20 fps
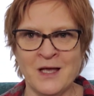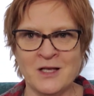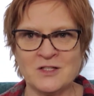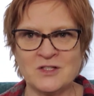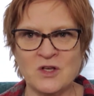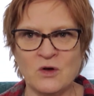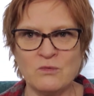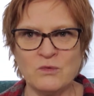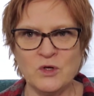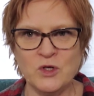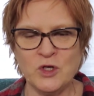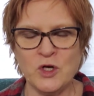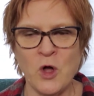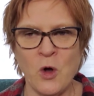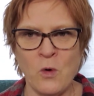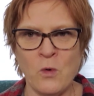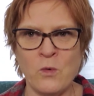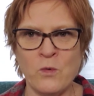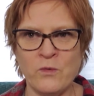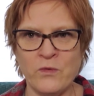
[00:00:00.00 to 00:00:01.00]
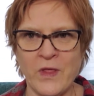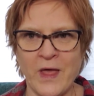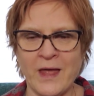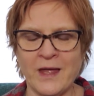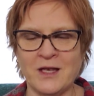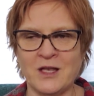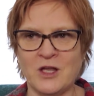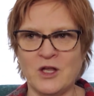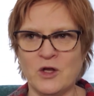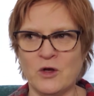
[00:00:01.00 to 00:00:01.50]
So know
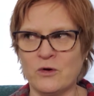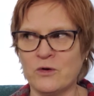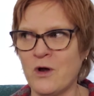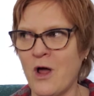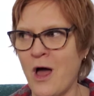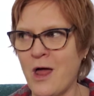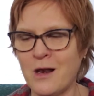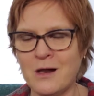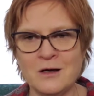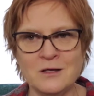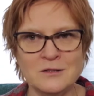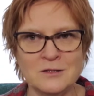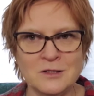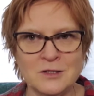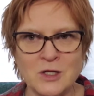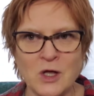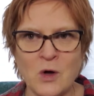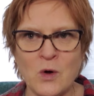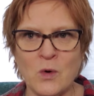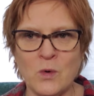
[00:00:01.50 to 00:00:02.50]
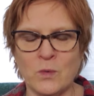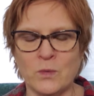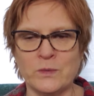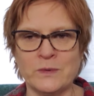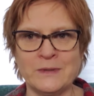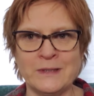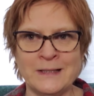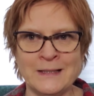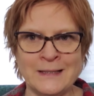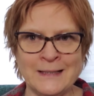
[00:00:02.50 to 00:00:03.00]
that you're not alone